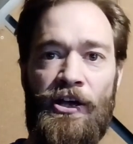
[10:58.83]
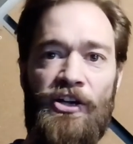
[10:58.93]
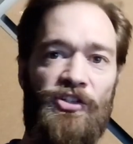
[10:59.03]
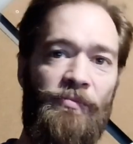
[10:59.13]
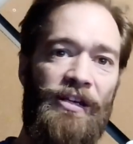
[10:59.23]

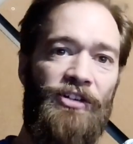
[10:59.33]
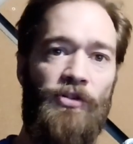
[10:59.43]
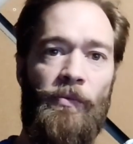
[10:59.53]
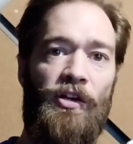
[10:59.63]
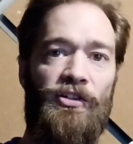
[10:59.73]
should be
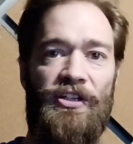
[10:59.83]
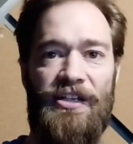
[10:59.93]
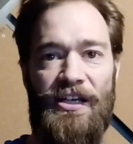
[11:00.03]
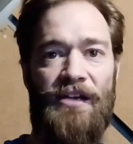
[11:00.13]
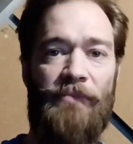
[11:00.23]
attributed to
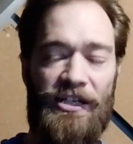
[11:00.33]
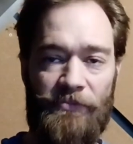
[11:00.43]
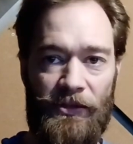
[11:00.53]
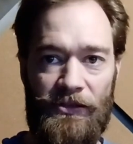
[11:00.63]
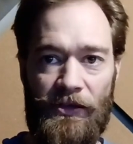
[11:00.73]
digging a
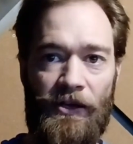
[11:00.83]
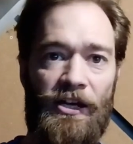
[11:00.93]
basement?